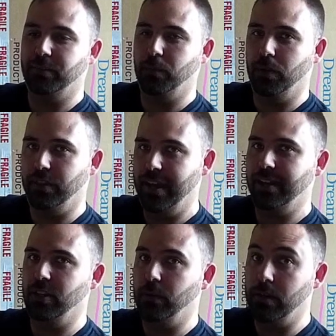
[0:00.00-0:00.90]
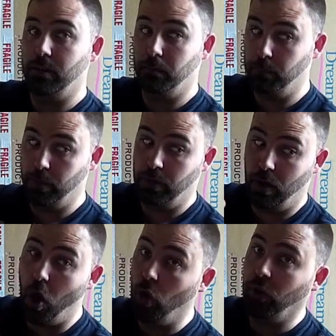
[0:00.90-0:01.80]
what they're doing and put it
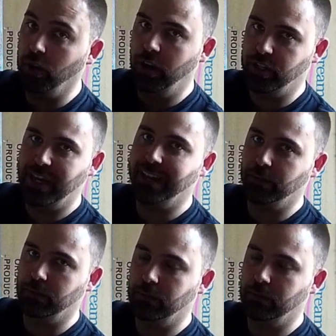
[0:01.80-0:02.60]
on a channel,